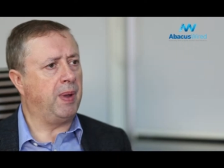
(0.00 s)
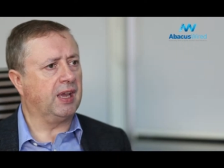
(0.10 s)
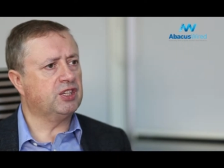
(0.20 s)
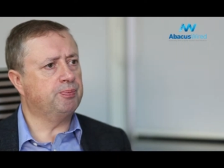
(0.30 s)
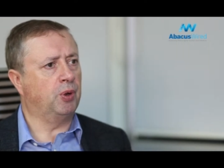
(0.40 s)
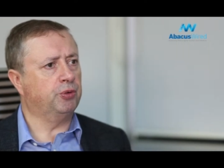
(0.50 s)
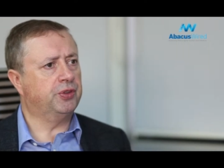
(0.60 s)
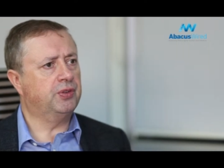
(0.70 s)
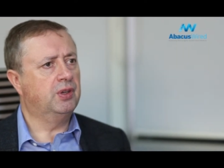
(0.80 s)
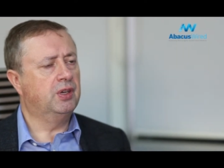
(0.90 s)
banks
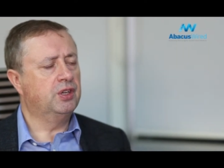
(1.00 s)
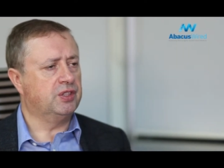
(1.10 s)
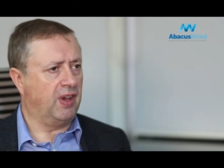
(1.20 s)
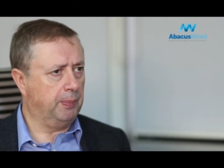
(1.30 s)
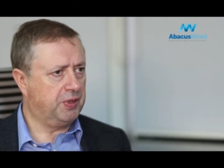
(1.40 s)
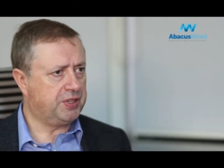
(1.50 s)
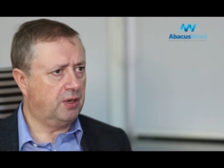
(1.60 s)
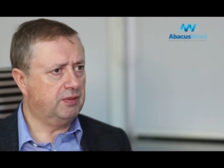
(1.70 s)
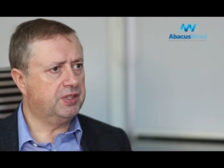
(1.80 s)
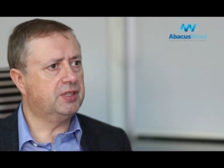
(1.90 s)
both develop the
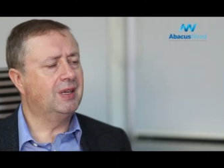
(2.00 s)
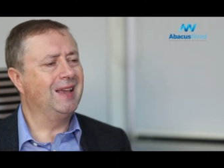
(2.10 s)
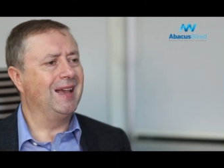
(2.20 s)
service